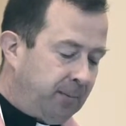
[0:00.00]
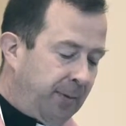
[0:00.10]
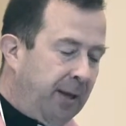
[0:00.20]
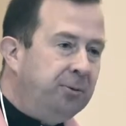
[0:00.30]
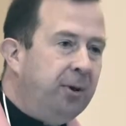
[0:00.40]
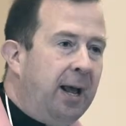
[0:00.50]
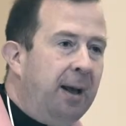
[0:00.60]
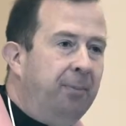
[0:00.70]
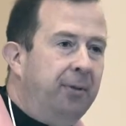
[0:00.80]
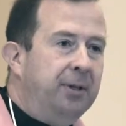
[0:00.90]
That's what
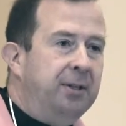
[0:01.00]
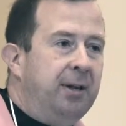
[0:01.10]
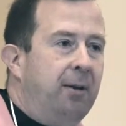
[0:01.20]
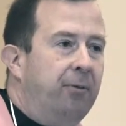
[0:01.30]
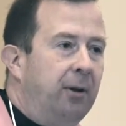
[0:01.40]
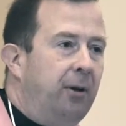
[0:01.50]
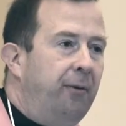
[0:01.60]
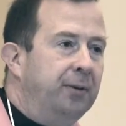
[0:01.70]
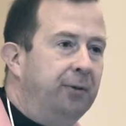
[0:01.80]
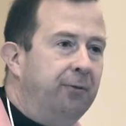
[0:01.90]
happened this day with the
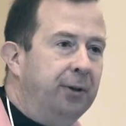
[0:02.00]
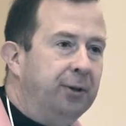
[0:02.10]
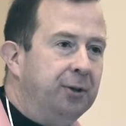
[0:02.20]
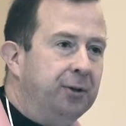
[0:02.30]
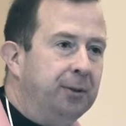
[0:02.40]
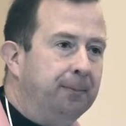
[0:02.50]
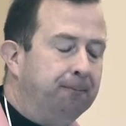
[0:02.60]
loaves and fishes.